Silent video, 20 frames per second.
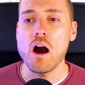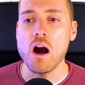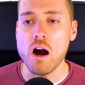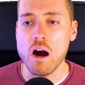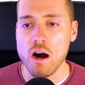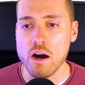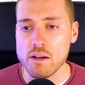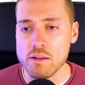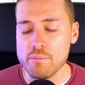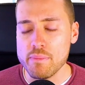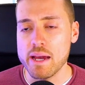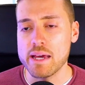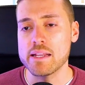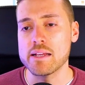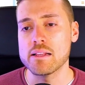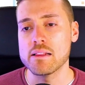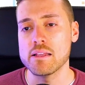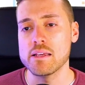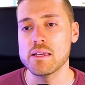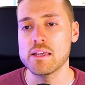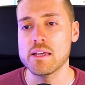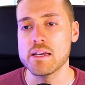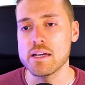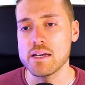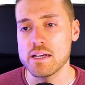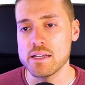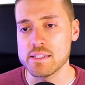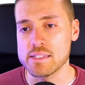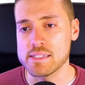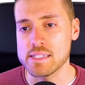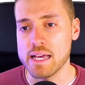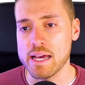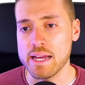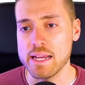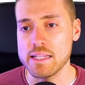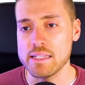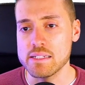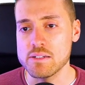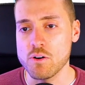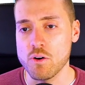automatically
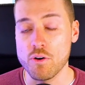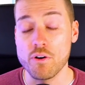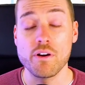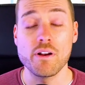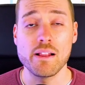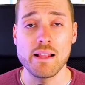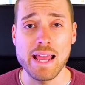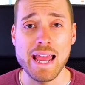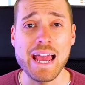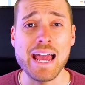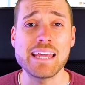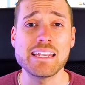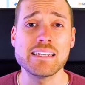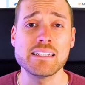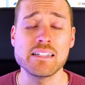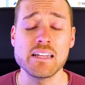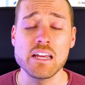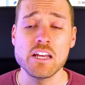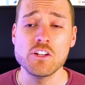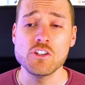assigned or added